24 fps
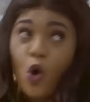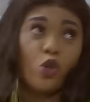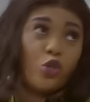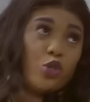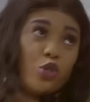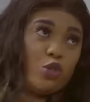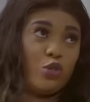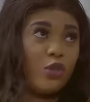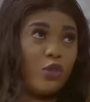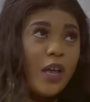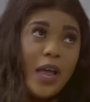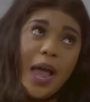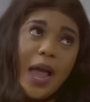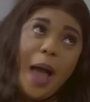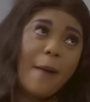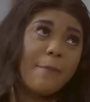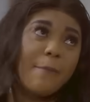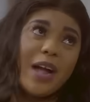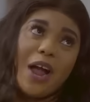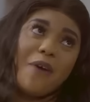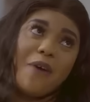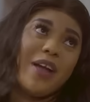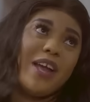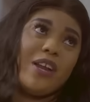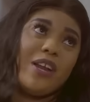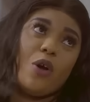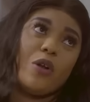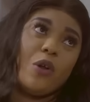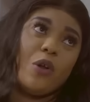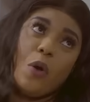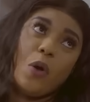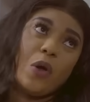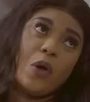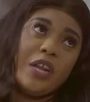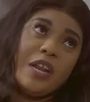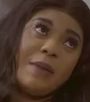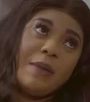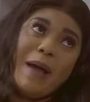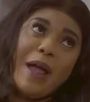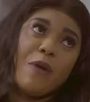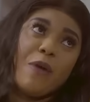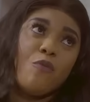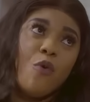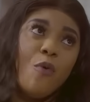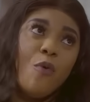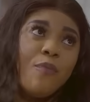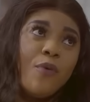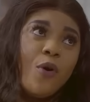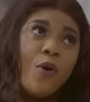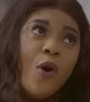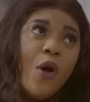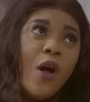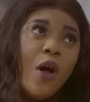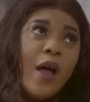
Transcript: goats I'm carrying on in my womb?